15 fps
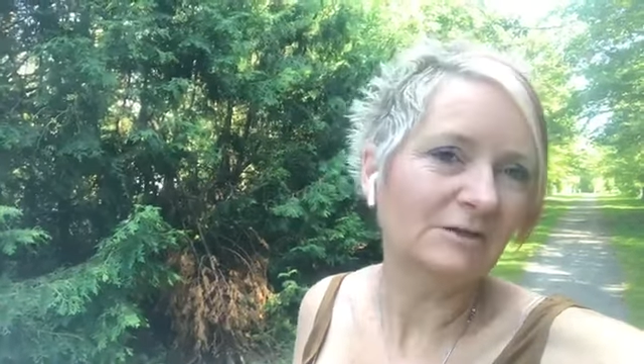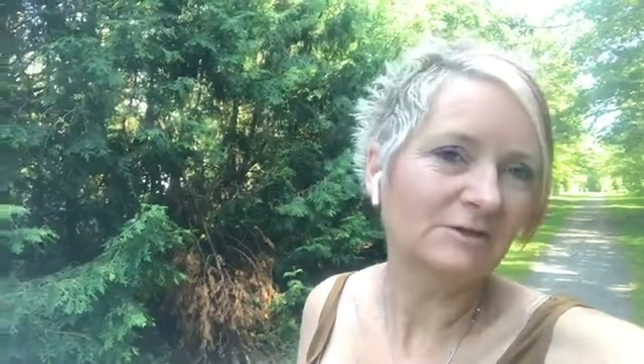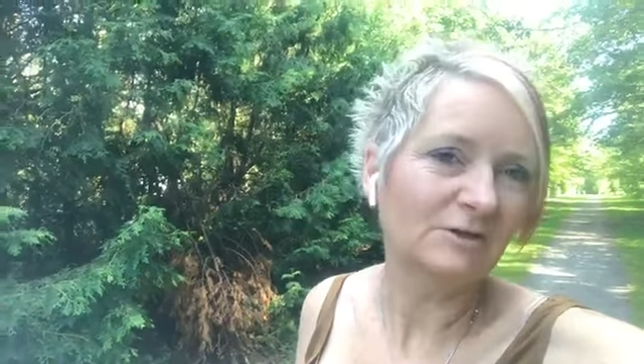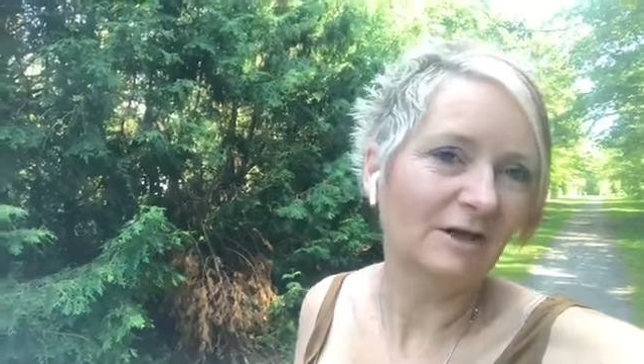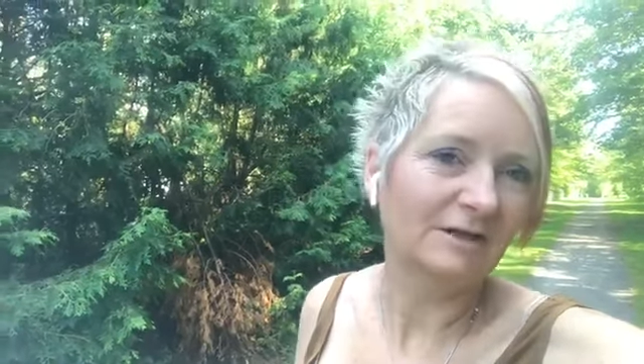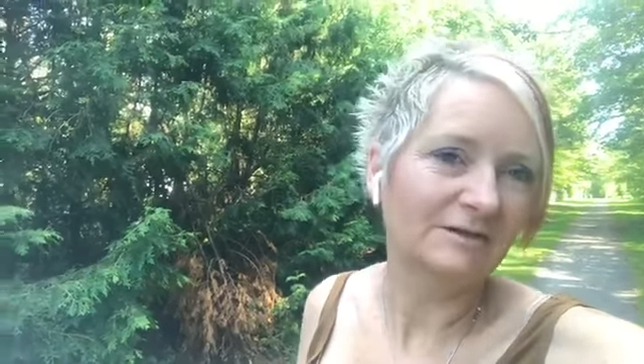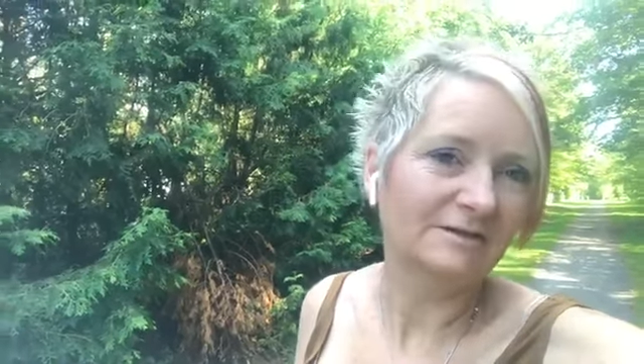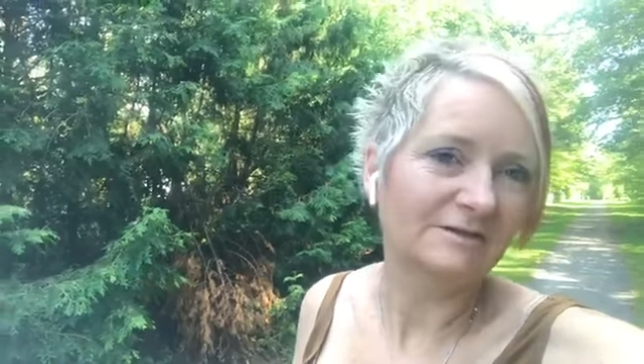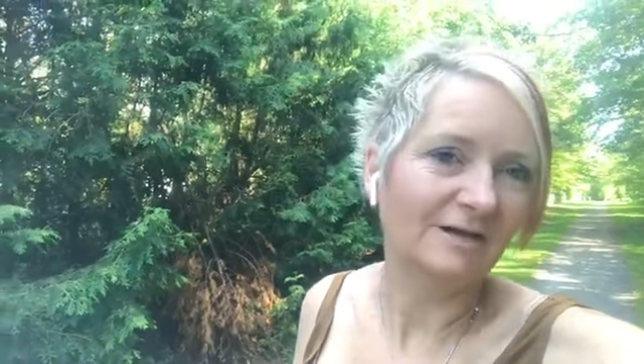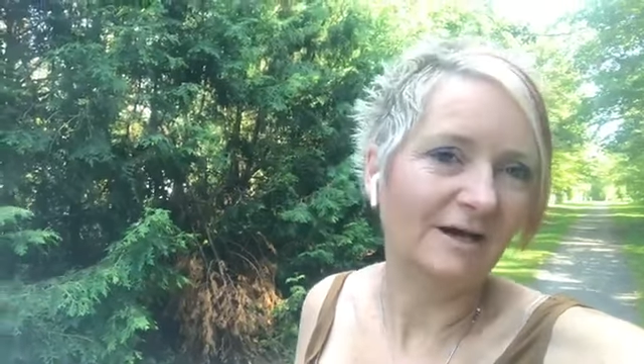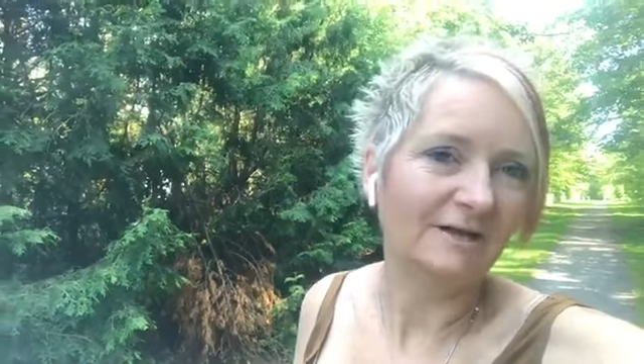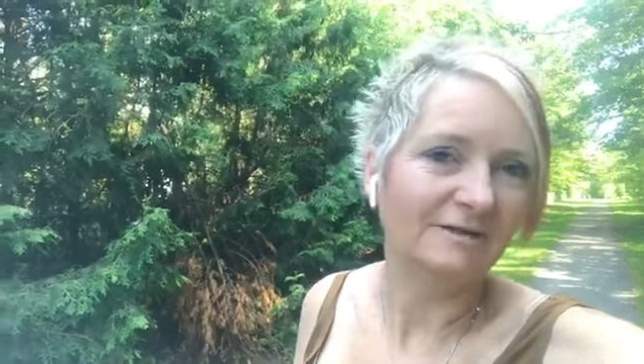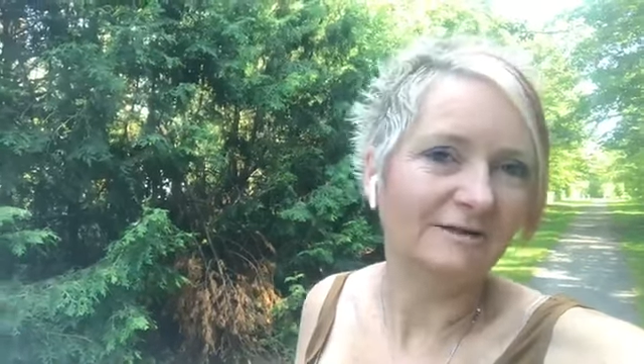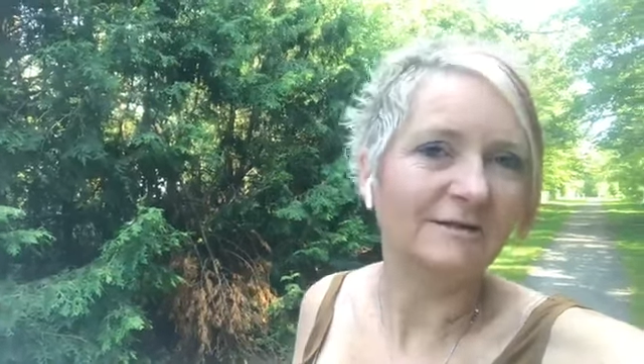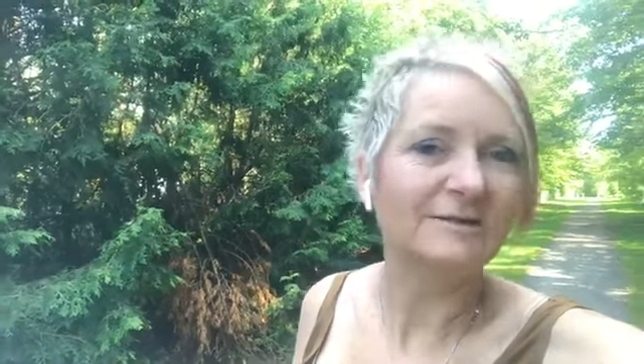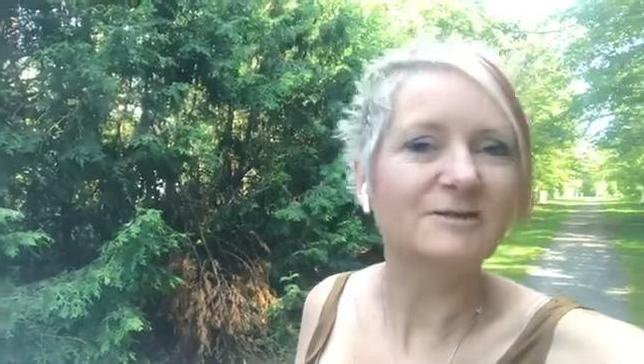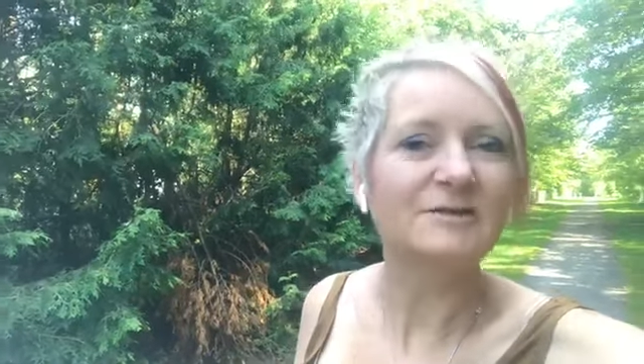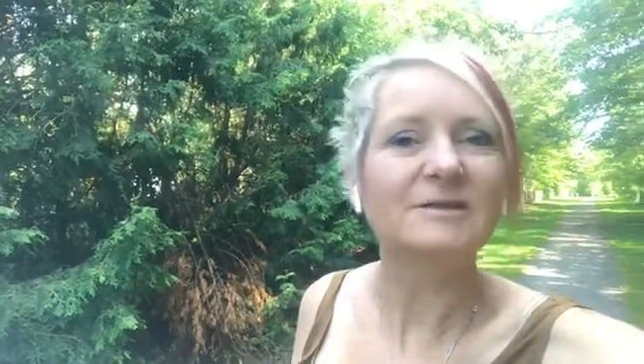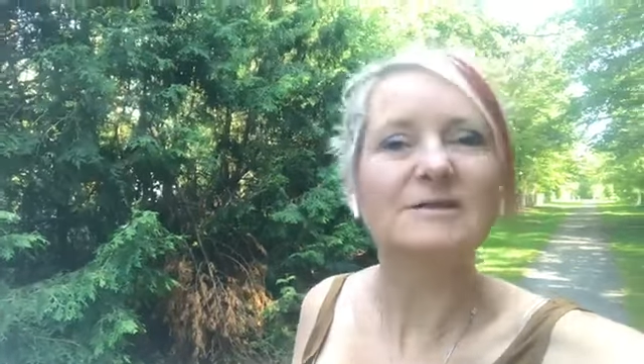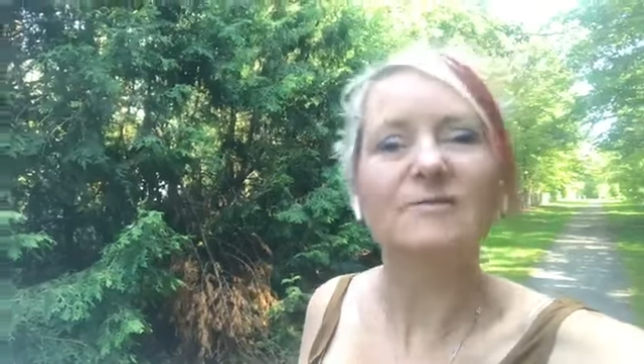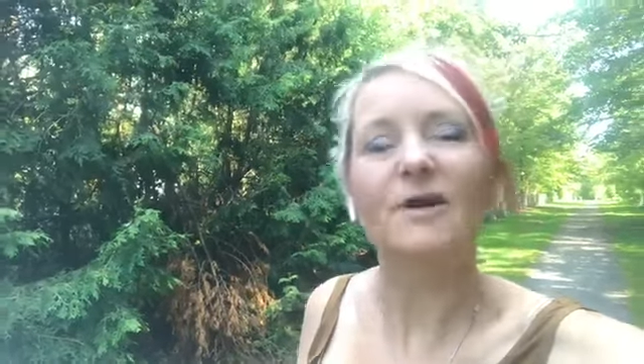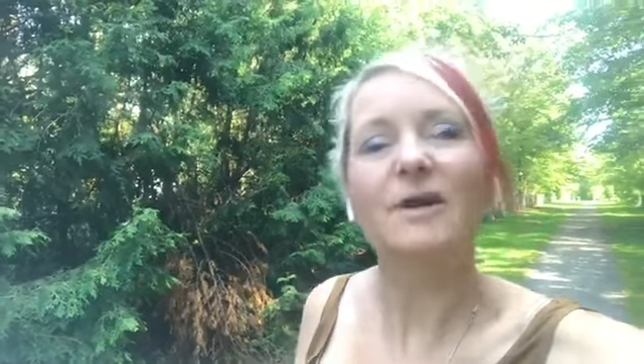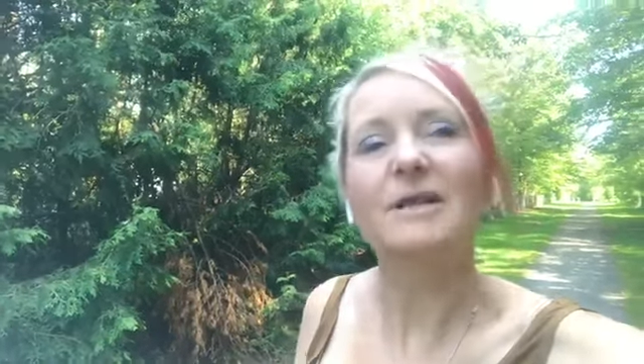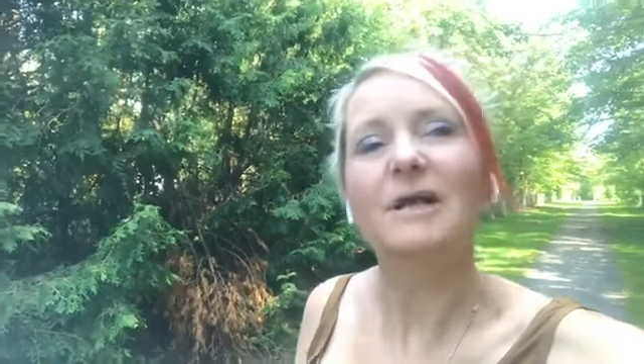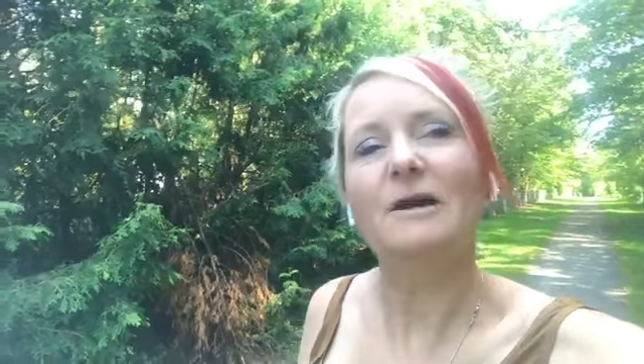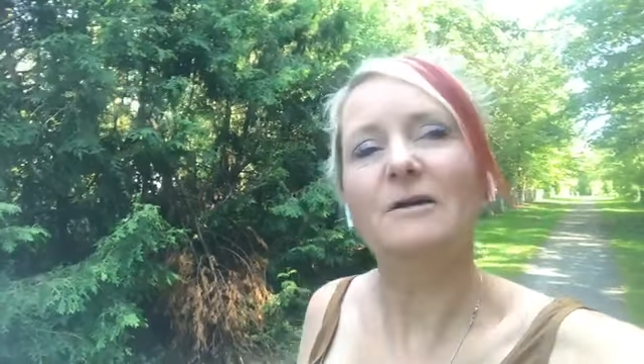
I decided, because it's funny how